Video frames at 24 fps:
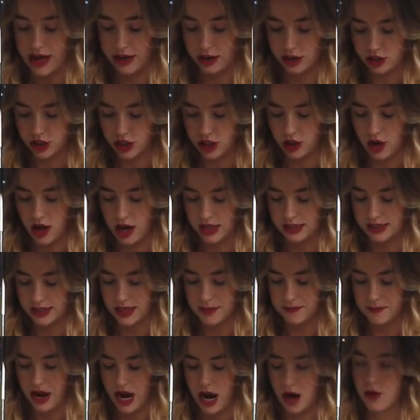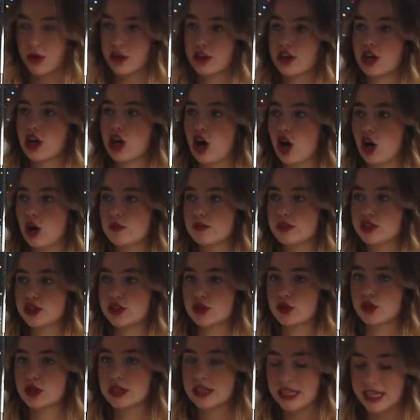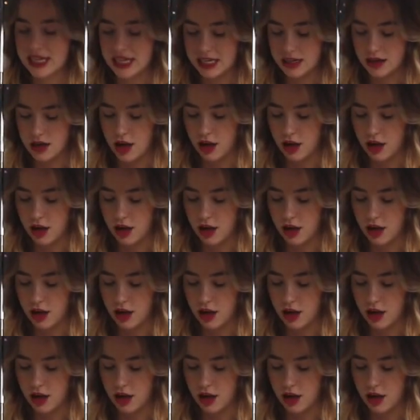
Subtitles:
energy costs and power their homes through clean,